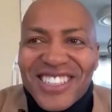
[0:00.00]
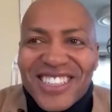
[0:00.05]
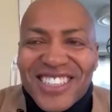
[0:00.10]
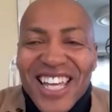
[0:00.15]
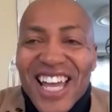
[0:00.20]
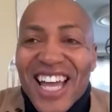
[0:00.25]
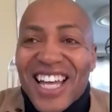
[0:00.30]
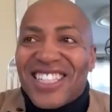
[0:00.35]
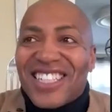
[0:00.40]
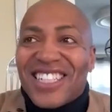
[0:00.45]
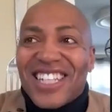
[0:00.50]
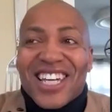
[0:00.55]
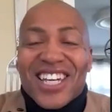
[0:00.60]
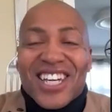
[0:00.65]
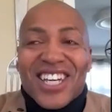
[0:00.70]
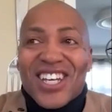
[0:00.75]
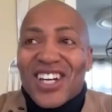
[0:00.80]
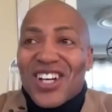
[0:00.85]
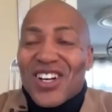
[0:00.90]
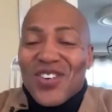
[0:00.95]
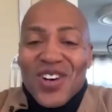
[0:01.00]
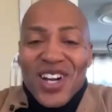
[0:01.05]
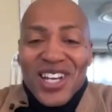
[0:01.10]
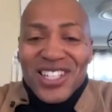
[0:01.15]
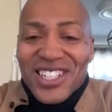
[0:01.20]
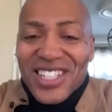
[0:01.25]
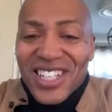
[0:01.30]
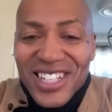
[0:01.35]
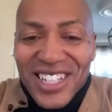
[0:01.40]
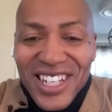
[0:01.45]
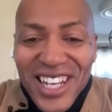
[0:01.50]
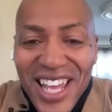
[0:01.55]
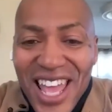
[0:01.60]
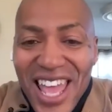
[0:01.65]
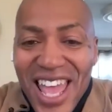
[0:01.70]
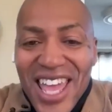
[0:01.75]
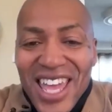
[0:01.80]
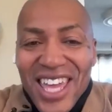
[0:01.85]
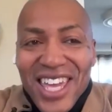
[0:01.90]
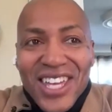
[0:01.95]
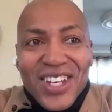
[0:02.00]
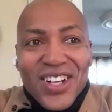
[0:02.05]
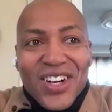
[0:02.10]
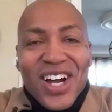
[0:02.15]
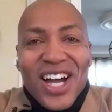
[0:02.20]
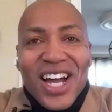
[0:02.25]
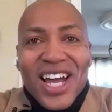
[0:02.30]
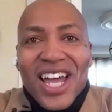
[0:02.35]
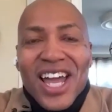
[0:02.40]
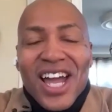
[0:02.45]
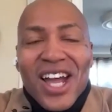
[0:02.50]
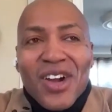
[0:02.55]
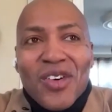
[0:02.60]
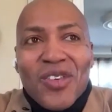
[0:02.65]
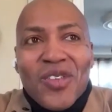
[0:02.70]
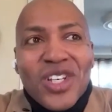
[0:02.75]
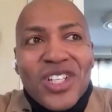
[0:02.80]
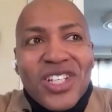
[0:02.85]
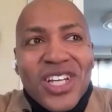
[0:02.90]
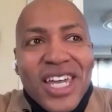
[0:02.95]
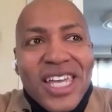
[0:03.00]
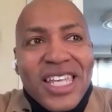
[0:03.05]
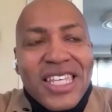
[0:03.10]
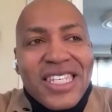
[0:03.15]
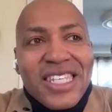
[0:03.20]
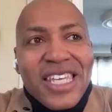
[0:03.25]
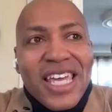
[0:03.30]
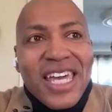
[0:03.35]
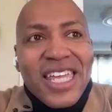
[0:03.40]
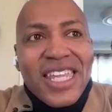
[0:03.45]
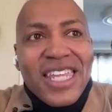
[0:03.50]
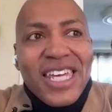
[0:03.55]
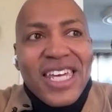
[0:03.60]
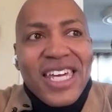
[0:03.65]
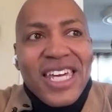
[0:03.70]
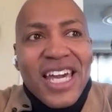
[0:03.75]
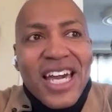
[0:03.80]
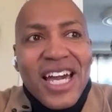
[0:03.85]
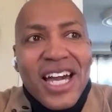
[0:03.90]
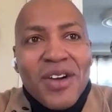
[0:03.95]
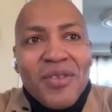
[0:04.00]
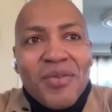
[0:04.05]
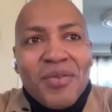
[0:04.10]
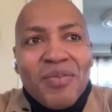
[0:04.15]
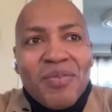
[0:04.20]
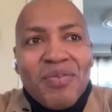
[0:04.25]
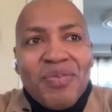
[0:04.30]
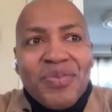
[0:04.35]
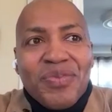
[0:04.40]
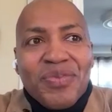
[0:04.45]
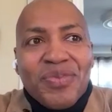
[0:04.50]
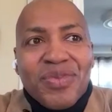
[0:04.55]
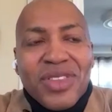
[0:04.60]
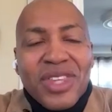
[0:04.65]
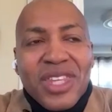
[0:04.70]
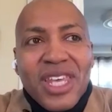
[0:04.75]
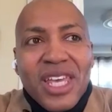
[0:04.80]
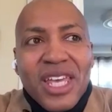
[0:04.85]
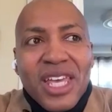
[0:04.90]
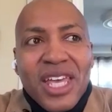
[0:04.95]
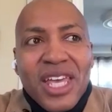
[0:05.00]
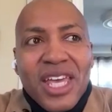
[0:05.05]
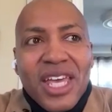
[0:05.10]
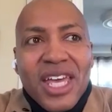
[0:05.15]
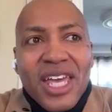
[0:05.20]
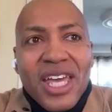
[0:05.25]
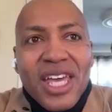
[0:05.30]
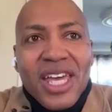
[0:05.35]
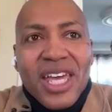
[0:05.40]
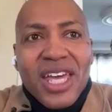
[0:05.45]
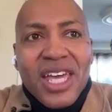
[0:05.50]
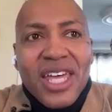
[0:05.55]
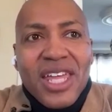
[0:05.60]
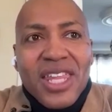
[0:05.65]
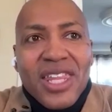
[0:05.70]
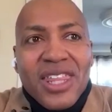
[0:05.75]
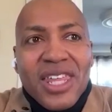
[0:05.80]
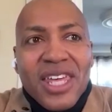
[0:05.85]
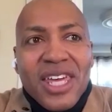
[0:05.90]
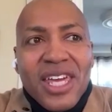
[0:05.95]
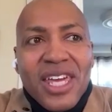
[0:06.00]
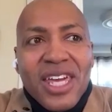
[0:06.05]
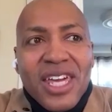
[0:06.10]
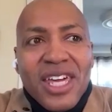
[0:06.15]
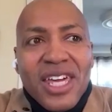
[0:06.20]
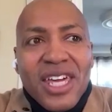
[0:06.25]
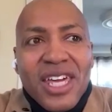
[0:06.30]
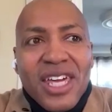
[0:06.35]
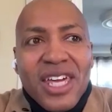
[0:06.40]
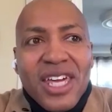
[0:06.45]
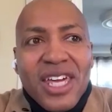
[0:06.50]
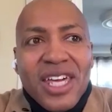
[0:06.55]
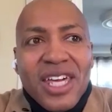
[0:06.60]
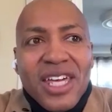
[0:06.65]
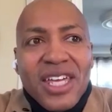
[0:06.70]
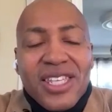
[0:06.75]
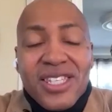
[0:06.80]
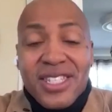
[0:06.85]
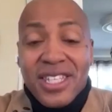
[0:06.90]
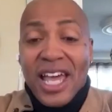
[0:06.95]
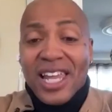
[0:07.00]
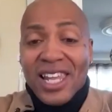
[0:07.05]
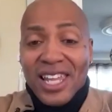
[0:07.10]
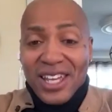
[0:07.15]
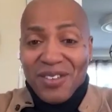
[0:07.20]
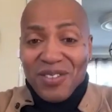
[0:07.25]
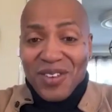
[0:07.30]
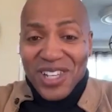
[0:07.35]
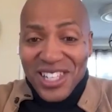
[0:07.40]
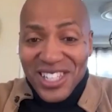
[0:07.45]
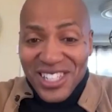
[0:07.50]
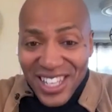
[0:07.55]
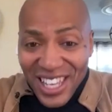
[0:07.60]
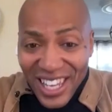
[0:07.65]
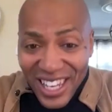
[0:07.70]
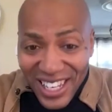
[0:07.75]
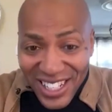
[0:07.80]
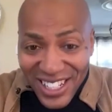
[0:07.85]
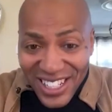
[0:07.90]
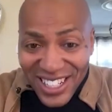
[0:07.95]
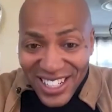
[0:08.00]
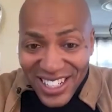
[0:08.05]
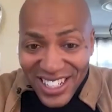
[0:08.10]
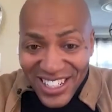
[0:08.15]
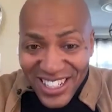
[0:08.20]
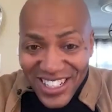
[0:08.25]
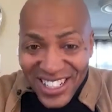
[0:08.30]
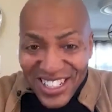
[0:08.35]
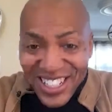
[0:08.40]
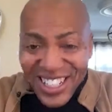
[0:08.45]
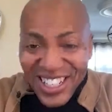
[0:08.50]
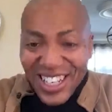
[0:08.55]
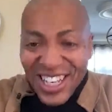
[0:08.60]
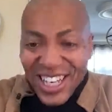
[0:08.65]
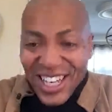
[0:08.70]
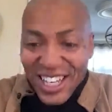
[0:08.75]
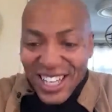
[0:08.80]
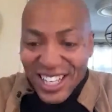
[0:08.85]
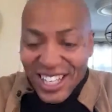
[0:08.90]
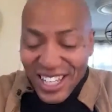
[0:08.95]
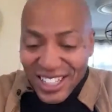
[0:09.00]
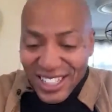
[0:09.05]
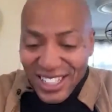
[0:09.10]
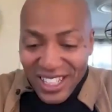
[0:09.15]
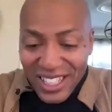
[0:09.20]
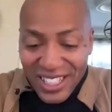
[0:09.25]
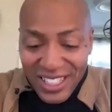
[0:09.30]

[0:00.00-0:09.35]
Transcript: that's a good question. You know, I, I wish I could say the um, the selling real estate because uh, as I